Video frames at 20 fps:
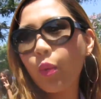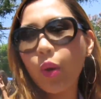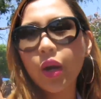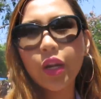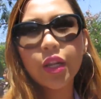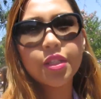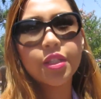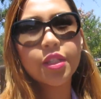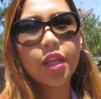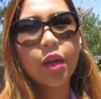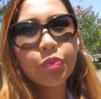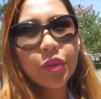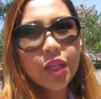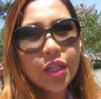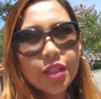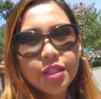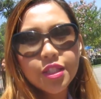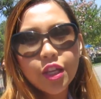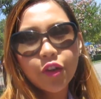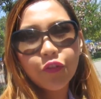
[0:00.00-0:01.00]
wanted
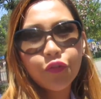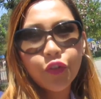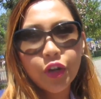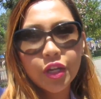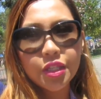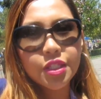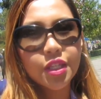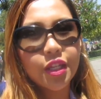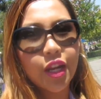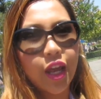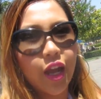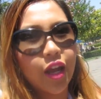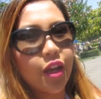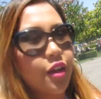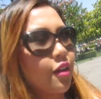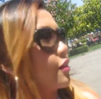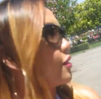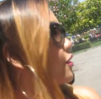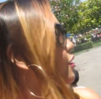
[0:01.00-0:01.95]
something different today.